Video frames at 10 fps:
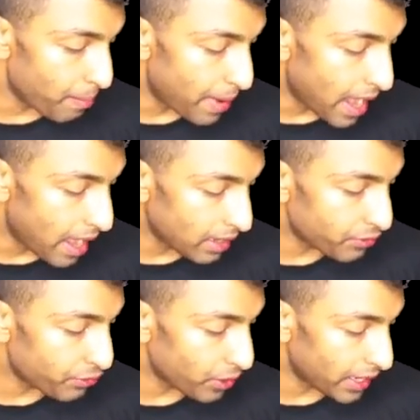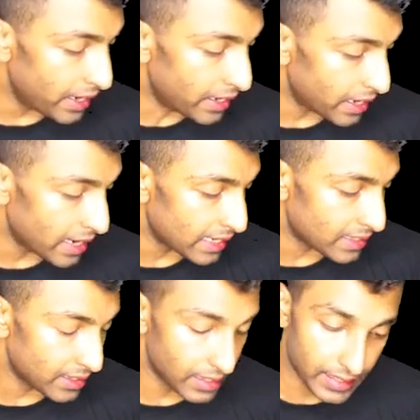Bank for
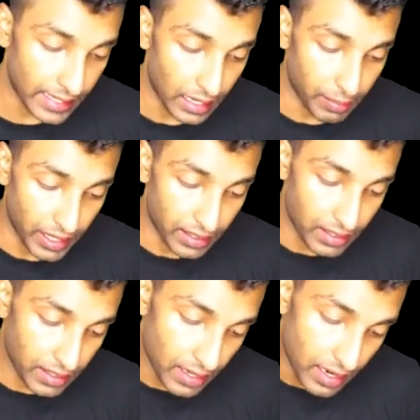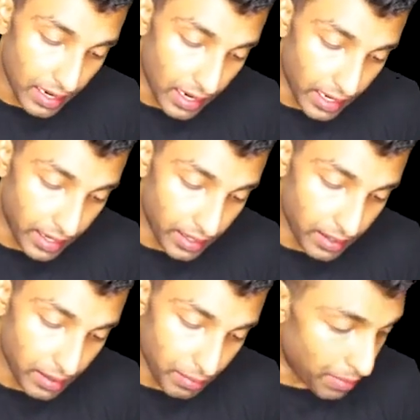International Settlement.
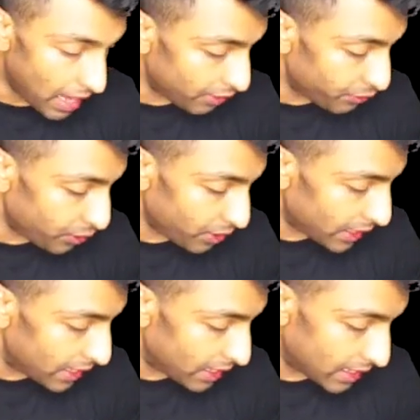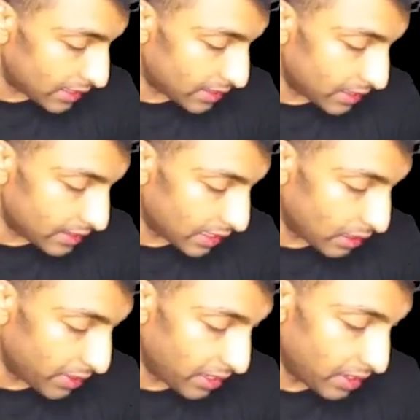Under Bank for International
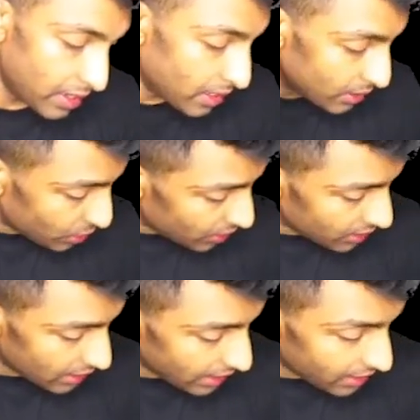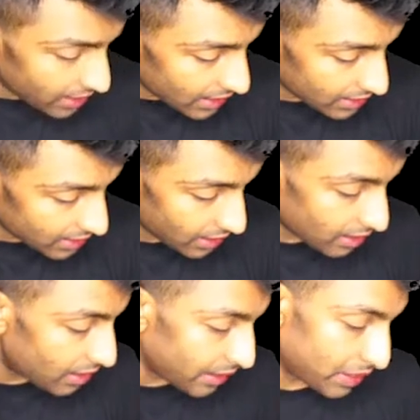Settlement. So this is the international
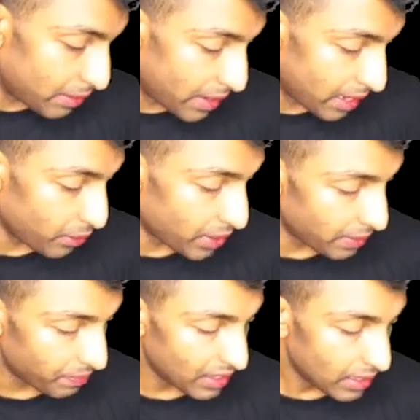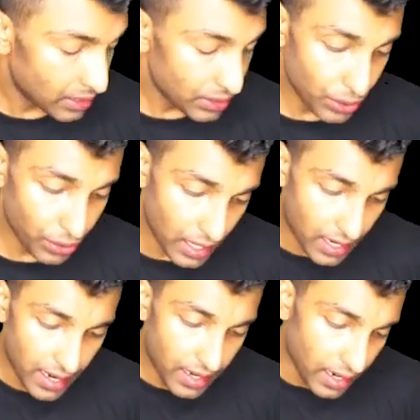level bank, okay? So you
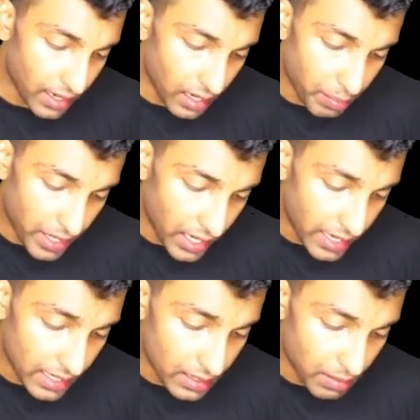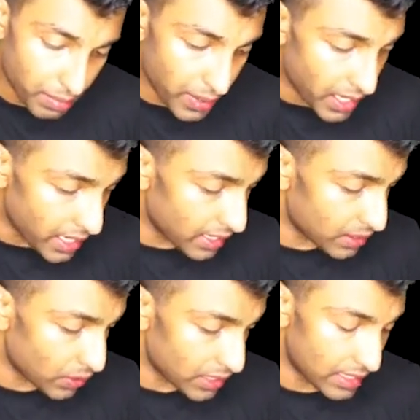can write under BIS.
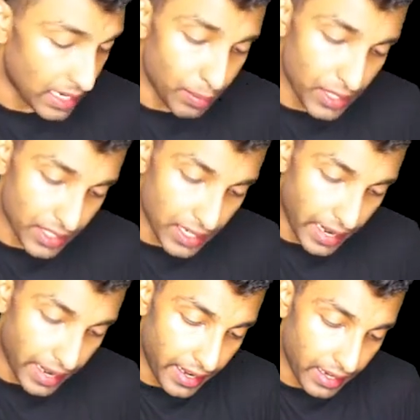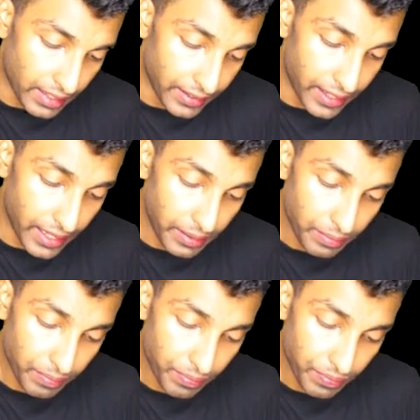BIS was established in 1930.